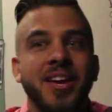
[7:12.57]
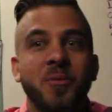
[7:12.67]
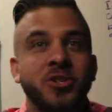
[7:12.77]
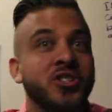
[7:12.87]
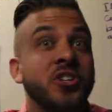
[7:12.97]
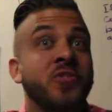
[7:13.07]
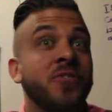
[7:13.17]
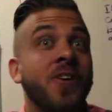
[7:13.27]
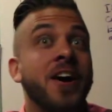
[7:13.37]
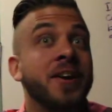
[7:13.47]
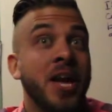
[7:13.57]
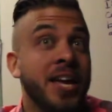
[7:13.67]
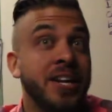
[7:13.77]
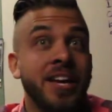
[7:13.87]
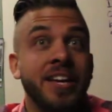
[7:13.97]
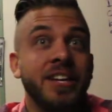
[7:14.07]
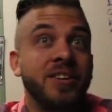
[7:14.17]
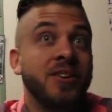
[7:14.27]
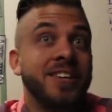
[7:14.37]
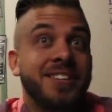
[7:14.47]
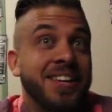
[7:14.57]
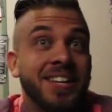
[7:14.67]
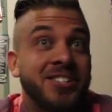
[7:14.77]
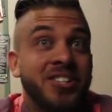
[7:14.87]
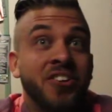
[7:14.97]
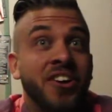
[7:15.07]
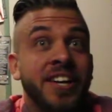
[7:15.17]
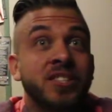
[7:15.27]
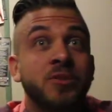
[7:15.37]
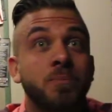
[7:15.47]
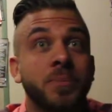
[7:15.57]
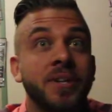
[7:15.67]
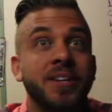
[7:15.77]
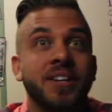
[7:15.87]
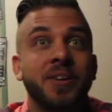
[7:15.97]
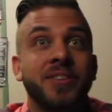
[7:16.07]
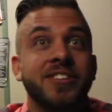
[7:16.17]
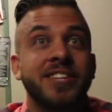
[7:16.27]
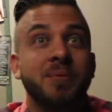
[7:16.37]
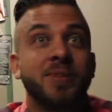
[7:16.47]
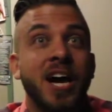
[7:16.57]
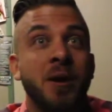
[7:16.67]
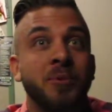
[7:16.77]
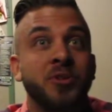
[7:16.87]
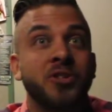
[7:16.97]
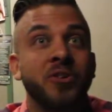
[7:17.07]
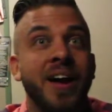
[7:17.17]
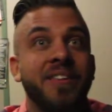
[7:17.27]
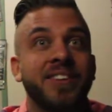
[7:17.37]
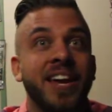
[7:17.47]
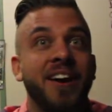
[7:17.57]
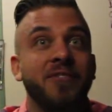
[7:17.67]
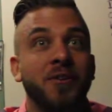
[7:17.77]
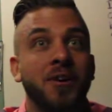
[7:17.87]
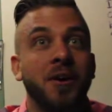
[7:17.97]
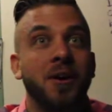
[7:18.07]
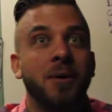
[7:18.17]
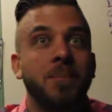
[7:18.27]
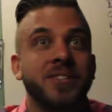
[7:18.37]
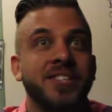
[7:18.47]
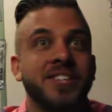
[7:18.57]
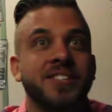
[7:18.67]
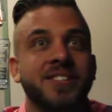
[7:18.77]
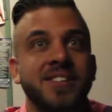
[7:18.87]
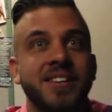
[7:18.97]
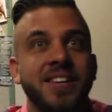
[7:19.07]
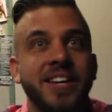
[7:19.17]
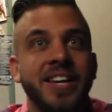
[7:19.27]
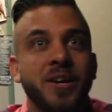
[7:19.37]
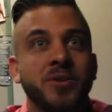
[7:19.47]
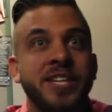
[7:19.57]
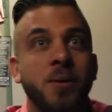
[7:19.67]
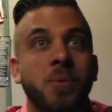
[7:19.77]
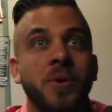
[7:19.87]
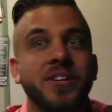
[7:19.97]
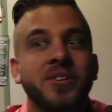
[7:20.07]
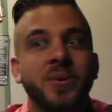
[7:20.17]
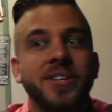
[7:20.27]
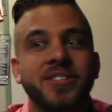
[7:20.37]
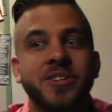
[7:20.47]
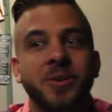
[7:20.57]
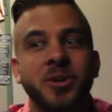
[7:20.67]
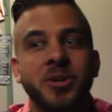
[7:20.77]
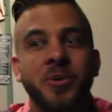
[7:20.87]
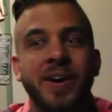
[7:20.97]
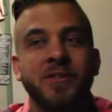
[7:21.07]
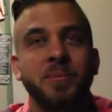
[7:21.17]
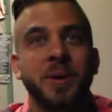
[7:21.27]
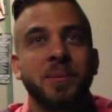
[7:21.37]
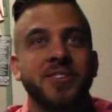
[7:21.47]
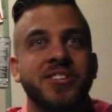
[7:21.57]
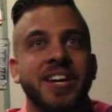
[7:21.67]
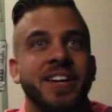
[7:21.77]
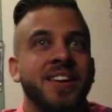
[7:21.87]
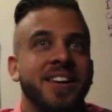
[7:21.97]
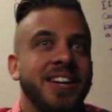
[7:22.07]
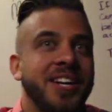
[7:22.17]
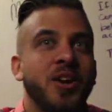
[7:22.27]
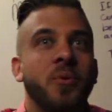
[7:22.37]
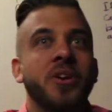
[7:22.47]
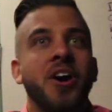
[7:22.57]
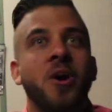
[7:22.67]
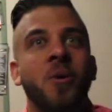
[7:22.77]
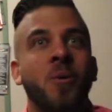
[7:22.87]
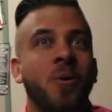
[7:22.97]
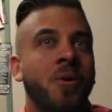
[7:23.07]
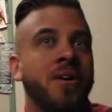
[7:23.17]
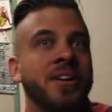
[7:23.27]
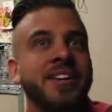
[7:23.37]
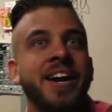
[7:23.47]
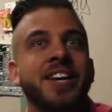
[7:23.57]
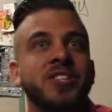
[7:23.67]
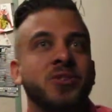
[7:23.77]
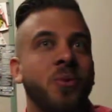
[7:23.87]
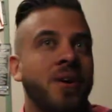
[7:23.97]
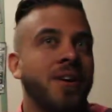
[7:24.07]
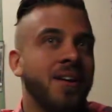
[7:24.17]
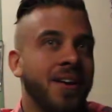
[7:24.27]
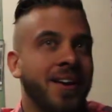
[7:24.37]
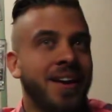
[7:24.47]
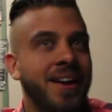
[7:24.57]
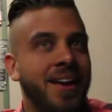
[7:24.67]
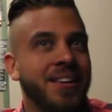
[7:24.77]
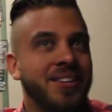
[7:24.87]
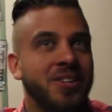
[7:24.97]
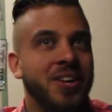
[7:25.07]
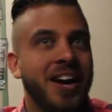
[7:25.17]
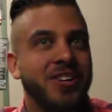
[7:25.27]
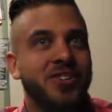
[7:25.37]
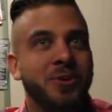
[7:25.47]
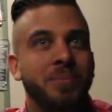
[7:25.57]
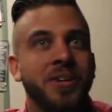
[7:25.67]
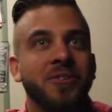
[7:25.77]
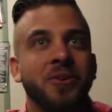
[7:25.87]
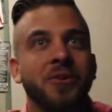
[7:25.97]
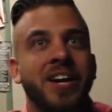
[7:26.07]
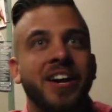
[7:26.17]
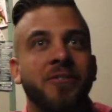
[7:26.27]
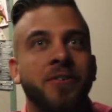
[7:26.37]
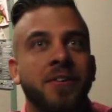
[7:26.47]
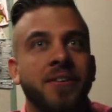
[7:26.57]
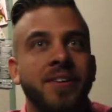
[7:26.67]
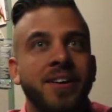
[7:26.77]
was just for fun, and it still is. But at the same time, you still have to have a business standpoint to it. So you have to be able to say no or yes, or I should be a little careful